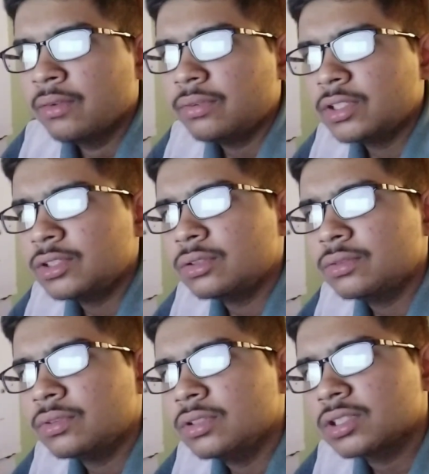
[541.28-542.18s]
First
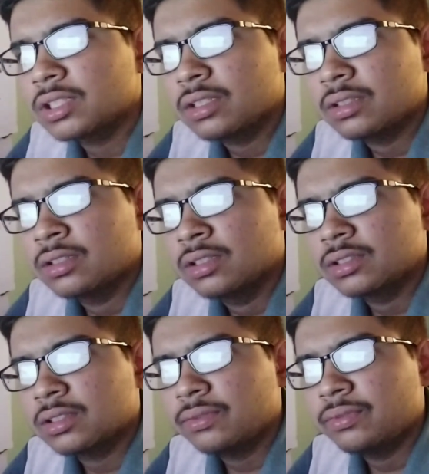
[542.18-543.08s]
of all,
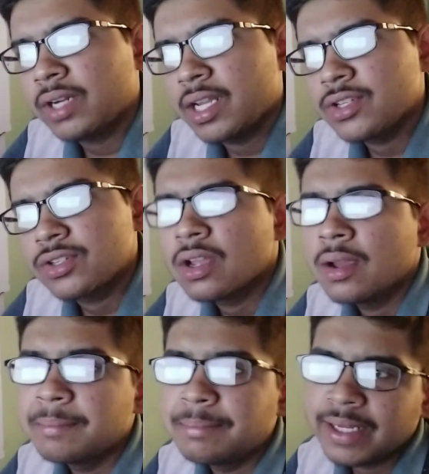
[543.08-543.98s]
suffrage
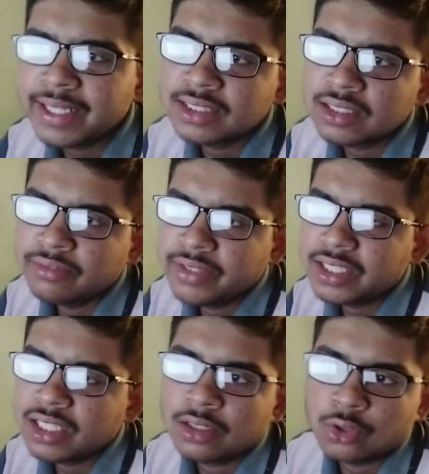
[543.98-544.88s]
plays a
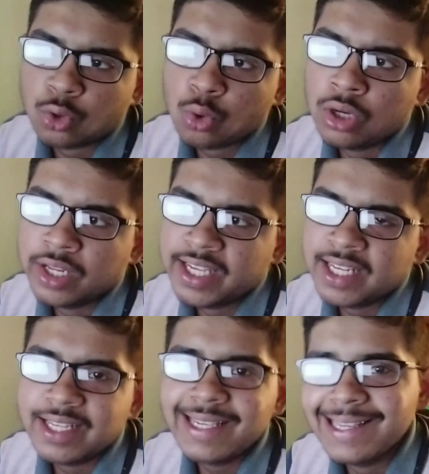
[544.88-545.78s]
vital role
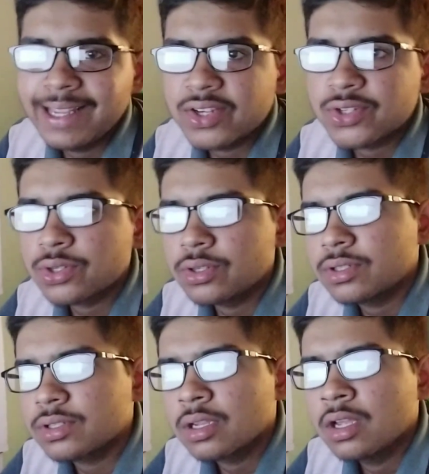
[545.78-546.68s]
in
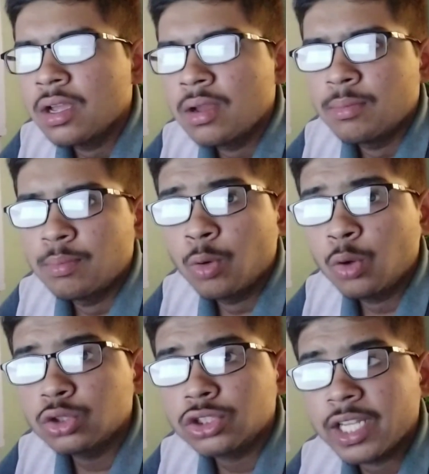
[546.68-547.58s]
elections.
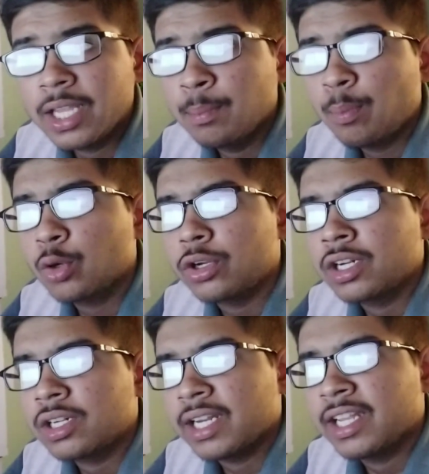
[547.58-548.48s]
Most
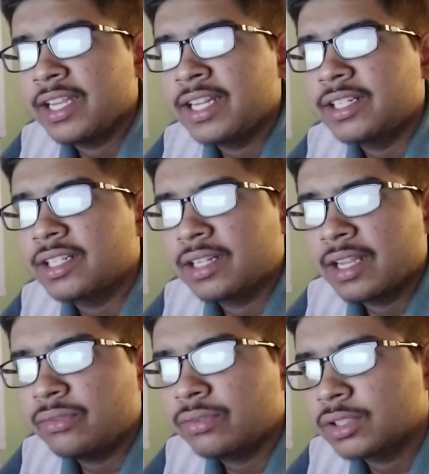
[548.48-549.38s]
importantly, it
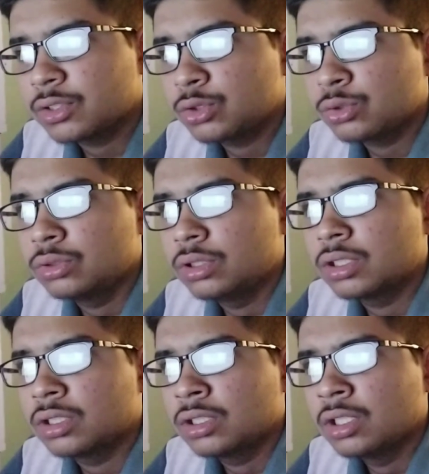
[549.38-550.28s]
refers to
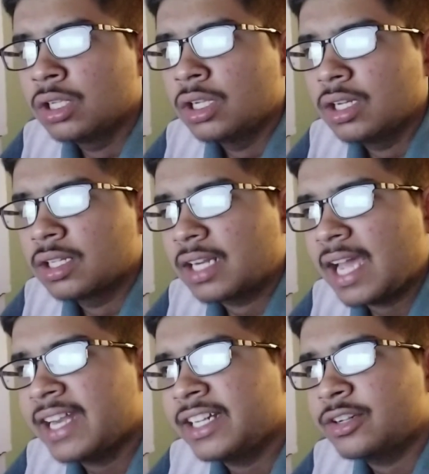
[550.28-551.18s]
the
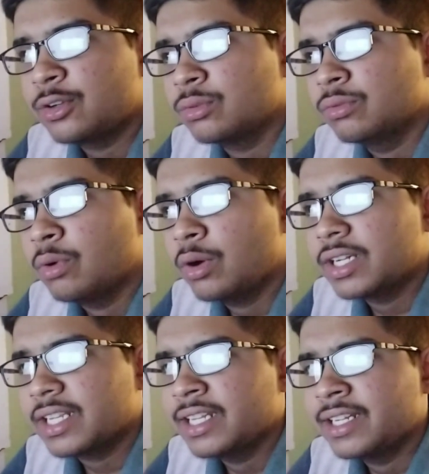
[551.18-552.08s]
right to
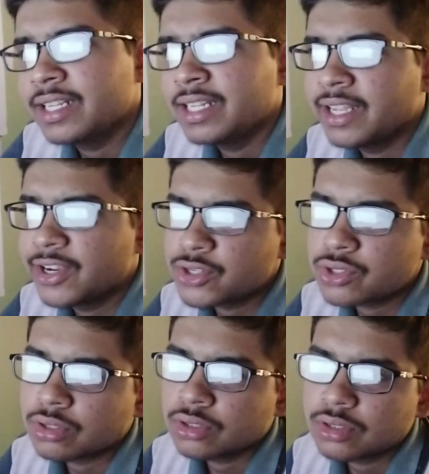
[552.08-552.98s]
vote in
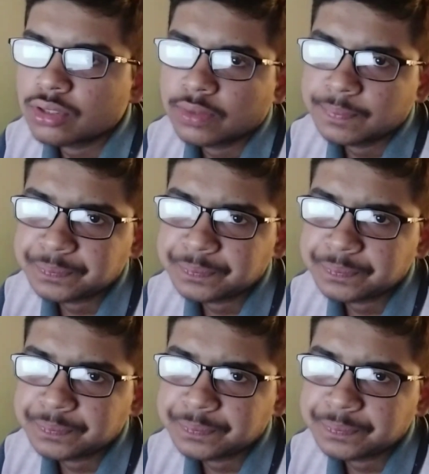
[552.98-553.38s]
elections.